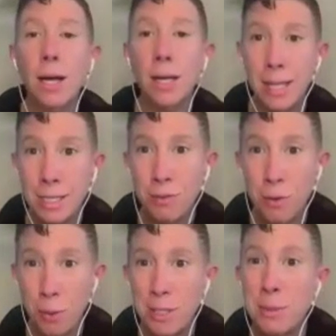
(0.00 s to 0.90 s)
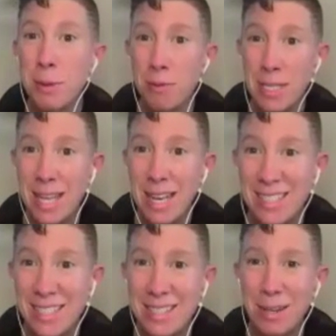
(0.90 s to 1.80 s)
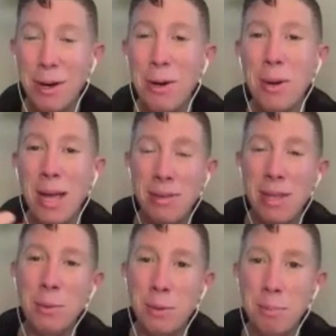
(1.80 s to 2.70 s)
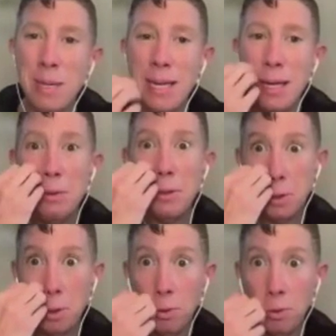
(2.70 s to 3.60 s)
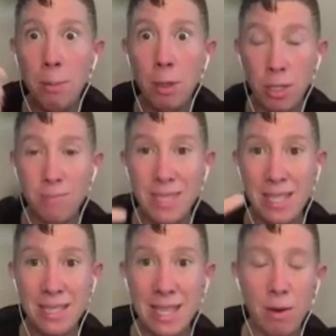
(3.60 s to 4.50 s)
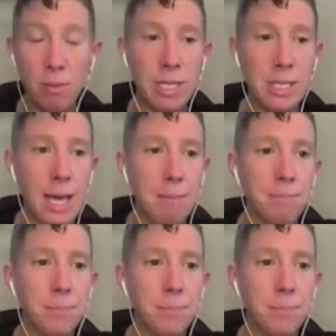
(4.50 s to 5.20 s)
Unless, of course, we reset it to 0, and then it would be the total number since that reset.